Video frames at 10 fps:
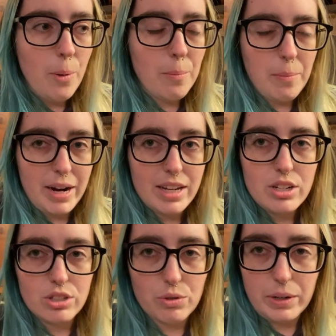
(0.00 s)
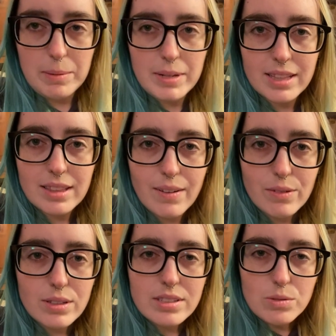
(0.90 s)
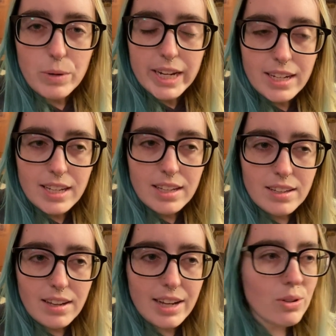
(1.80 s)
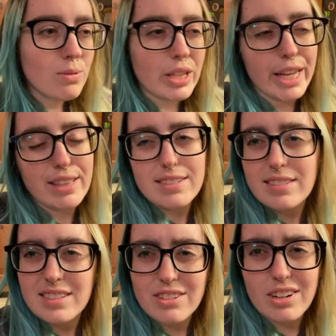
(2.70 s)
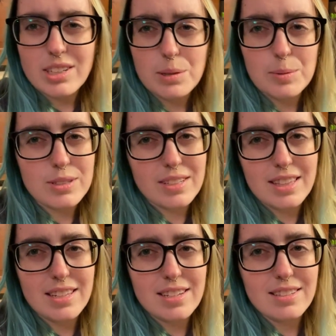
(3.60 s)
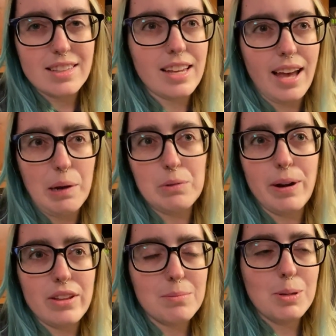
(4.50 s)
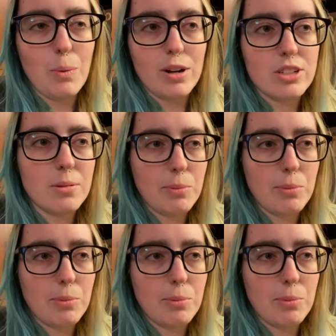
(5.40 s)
my enjoyment level is waning. I don't like listening to audiobooks like this. Like I would rather be watching